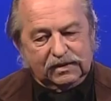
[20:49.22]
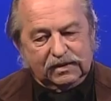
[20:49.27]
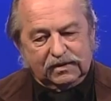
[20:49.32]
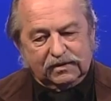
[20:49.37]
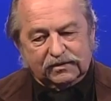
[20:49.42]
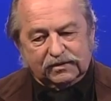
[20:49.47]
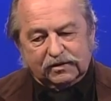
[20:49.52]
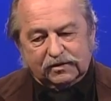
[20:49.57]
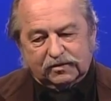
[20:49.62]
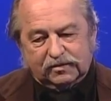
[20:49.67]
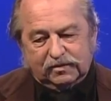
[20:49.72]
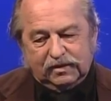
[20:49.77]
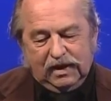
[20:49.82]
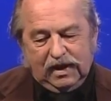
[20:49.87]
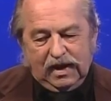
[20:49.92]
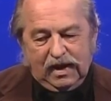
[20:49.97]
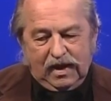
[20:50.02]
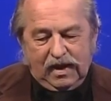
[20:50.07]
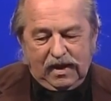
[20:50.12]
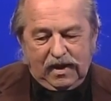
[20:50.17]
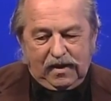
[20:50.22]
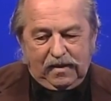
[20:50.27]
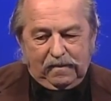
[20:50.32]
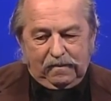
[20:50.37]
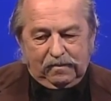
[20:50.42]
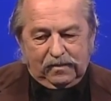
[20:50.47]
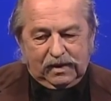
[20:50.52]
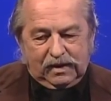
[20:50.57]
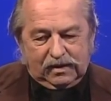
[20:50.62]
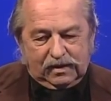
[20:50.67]
there's this,
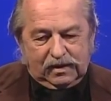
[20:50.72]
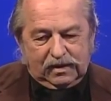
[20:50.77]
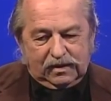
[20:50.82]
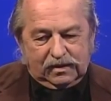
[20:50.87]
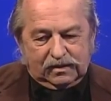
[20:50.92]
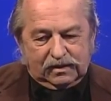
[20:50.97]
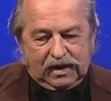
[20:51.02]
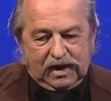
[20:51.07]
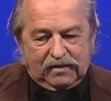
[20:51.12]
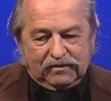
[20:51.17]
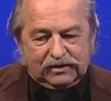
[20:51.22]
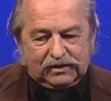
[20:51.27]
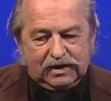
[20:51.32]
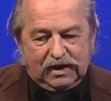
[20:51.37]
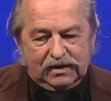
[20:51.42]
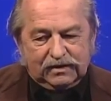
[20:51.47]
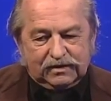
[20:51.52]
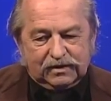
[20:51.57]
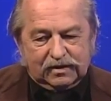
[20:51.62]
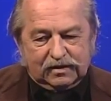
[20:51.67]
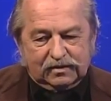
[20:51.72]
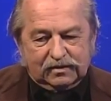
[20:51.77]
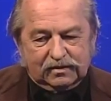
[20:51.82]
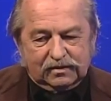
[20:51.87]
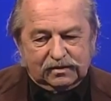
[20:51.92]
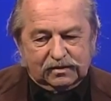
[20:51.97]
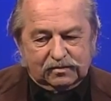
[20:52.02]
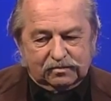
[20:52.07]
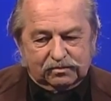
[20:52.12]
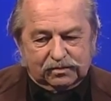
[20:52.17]
and, and advertising,
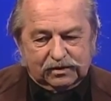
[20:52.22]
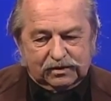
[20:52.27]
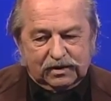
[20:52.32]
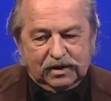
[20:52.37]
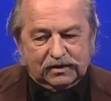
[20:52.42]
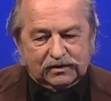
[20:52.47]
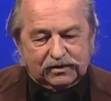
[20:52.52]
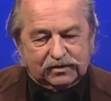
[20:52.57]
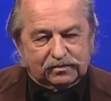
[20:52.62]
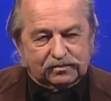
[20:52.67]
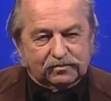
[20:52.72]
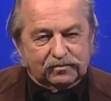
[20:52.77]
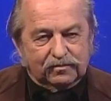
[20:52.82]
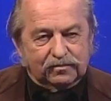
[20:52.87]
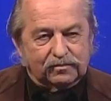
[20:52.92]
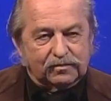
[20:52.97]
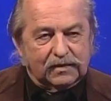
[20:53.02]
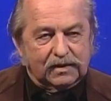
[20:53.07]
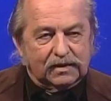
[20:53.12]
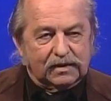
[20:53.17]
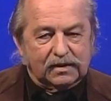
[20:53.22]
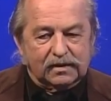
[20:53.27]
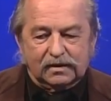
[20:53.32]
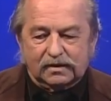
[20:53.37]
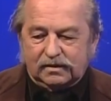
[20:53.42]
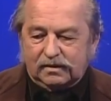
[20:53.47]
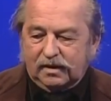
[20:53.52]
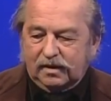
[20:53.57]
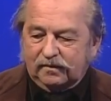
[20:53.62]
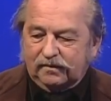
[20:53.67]
and production, and then
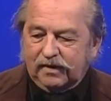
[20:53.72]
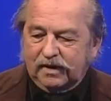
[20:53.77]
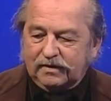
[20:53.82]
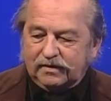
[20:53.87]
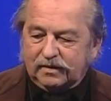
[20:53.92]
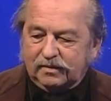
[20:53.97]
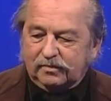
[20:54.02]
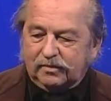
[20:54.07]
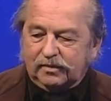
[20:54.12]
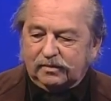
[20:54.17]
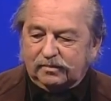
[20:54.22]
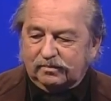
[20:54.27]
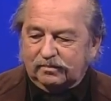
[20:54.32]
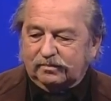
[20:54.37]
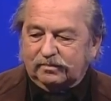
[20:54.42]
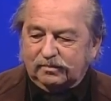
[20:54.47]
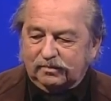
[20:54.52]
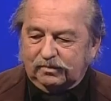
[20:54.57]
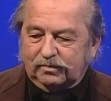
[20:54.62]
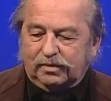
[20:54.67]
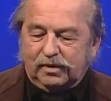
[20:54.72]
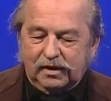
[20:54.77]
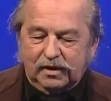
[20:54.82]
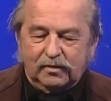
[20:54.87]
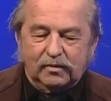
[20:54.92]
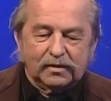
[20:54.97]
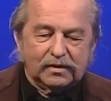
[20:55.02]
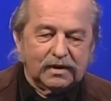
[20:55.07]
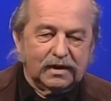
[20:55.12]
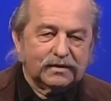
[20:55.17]
there's another phase that we're
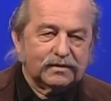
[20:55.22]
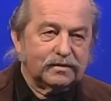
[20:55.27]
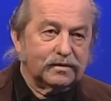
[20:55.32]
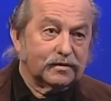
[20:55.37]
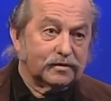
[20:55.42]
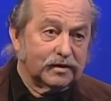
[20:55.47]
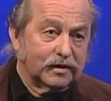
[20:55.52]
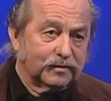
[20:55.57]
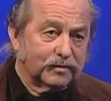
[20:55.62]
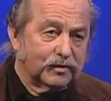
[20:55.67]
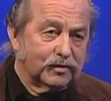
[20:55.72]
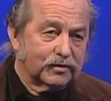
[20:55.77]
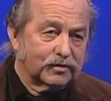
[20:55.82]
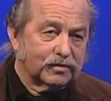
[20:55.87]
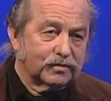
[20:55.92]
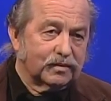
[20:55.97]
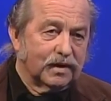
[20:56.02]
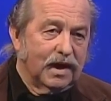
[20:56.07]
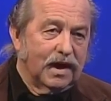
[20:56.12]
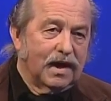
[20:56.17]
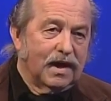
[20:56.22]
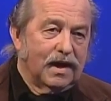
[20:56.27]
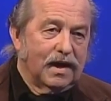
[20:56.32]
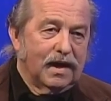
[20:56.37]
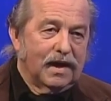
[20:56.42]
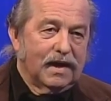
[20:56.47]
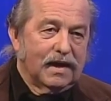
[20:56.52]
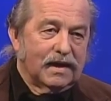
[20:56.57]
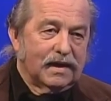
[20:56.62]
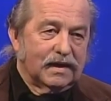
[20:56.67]
playing with, and that's just distribution.
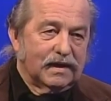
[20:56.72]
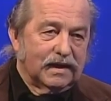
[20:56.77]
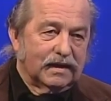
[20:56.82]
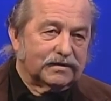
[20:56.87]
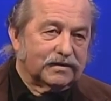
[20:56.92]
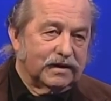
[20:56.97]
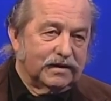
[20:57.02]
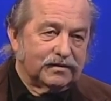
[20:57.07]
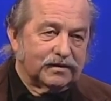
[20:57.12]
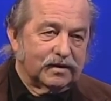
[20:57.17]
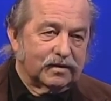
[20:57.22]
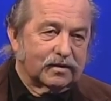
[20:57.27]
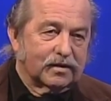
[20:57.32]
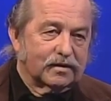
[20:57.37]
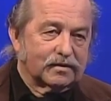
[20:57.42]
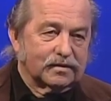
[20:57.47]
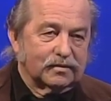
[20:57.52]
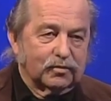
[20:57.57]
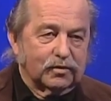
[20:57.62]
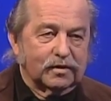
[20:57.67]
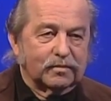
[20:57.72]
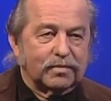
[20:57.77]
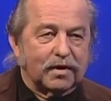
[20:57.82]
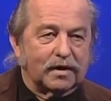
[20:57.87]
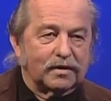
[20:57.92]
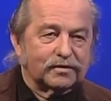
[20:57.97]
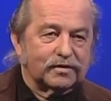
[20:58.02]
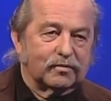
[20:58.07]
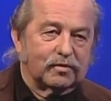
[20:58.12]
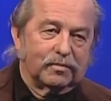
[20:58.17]
That's easy because we're in
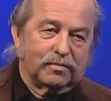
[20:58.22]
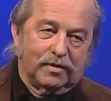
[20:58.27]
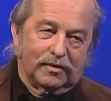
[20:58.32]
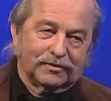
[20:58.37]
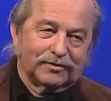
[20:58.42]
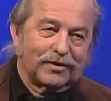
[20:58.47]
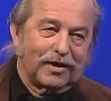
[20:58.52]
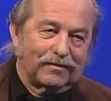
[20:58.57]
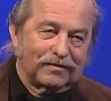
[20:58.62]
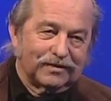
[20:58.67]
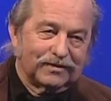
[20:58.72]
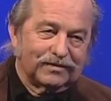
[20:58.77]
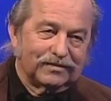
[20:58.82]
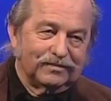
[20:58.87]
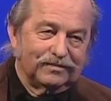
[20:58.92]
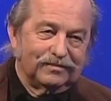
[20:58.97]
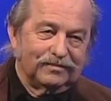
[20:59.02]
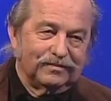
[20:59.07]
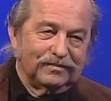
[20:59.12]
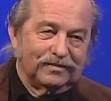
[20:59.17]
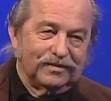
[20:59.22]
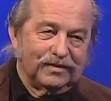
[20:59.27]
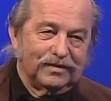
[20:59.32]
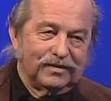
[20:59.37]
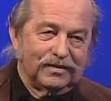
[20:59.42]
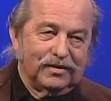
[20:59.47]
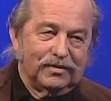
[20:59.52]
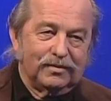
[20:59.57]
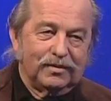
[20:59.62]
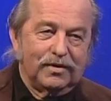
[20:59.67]
partnership with the post office.
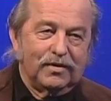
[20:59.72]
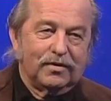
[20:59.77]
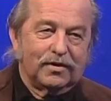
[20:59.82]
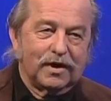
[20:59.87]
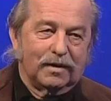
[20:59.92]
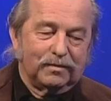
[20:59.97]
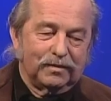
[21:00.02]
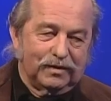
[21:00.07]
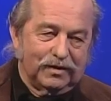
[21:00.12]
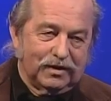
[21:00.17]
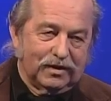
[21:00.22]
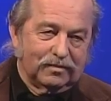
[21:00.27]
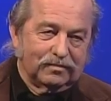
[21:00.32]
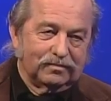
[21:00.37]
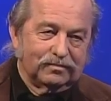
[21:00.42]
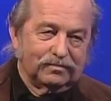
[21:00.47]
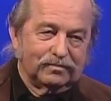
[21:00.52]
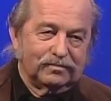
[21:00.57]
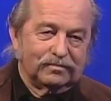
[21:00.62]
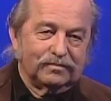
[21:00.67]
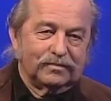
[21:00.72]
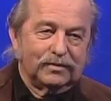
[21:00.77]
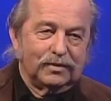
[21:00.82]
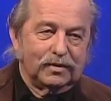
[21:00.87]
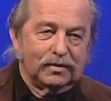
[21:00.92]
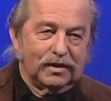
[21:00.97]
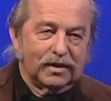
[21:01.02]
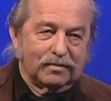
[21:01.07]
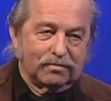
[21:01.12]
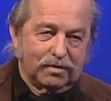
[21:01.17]
You, you come to them,
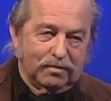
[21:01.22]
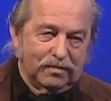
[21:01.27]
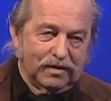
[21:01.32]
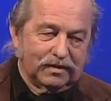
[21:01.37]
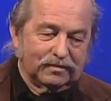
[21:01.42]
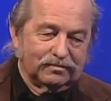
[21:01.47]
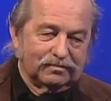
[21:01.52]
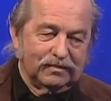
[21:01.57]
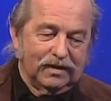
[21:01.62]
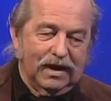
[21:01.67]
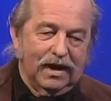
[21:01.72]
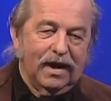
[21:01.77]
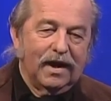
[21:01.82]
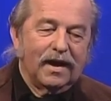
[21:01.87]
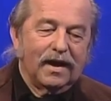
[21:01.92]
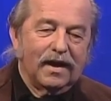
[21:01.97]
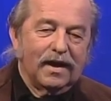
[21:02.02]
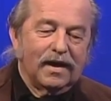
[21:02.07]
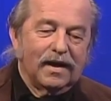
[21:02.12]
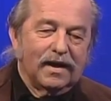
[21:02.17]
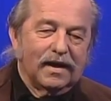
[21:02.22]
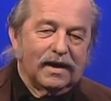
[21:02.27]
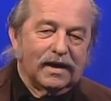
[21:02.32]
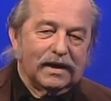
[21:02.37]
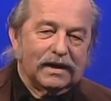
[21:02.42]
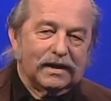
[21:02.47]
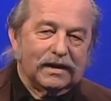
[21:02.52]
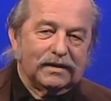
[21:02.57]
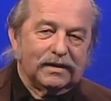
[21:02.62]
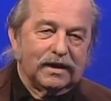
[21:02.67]
you get a permit,
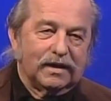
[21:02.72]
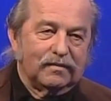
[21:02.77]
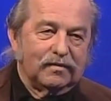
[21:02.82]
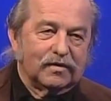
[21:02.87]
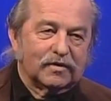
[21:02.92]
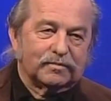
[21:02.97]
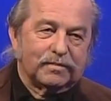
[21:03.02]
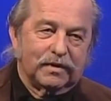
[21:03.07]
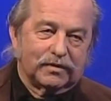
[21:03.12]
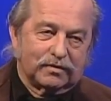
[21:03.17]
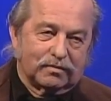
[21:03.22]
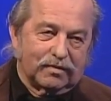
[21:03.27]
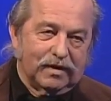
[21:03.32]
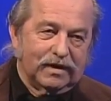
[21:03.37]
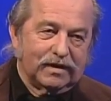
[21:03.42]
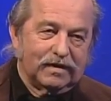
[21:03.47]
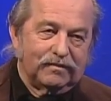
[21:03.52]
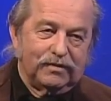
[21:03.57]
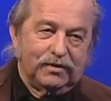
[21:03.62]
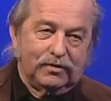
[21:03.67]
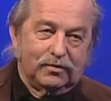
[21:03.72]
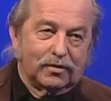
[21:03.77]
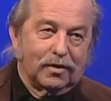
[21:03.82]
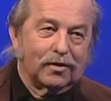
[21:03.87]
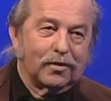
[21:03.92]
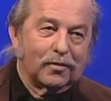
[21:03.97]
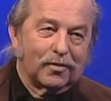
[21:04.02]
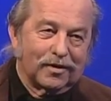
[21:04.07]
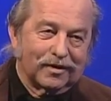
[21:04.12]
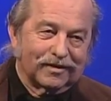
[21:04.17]
uh, they give you a special rate if you
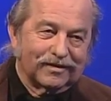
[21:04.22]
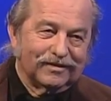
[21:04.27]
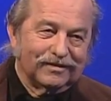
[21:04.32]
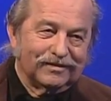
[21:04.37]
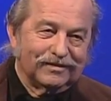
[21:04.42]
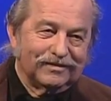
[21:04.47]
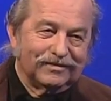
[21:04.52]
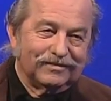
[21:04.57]
do all the work,